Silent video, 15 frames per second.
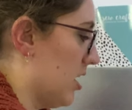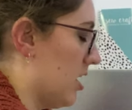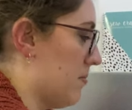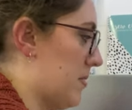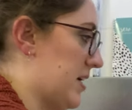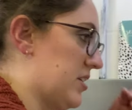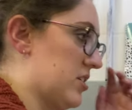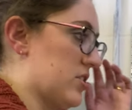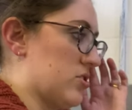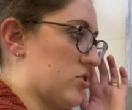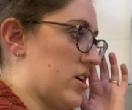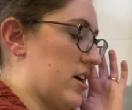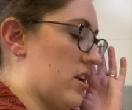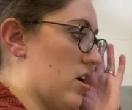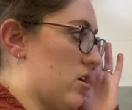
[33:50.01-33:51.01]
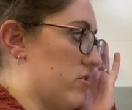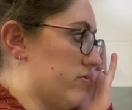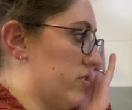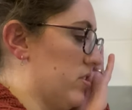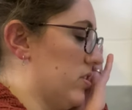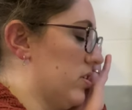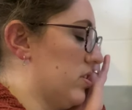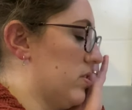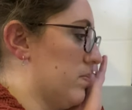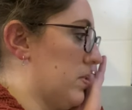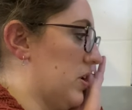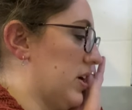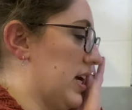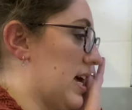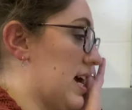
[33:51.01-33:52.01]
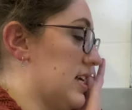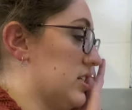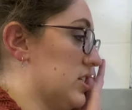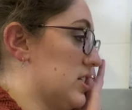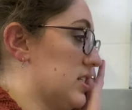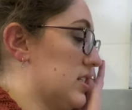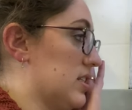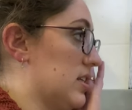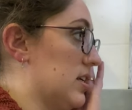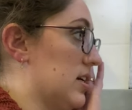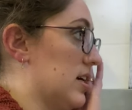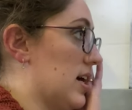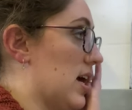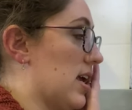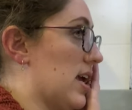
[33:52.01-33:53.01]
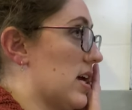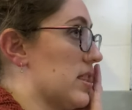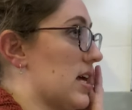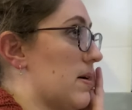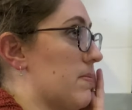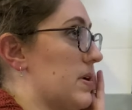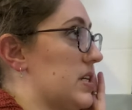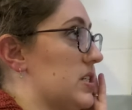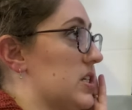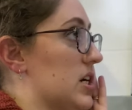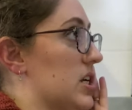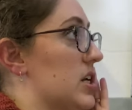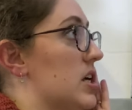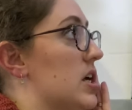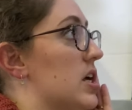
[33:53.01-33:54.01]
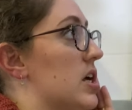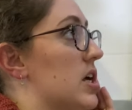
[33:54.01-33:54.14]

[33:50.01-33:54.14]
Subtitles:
I might just try and overlock the pocket edges and get that bit done.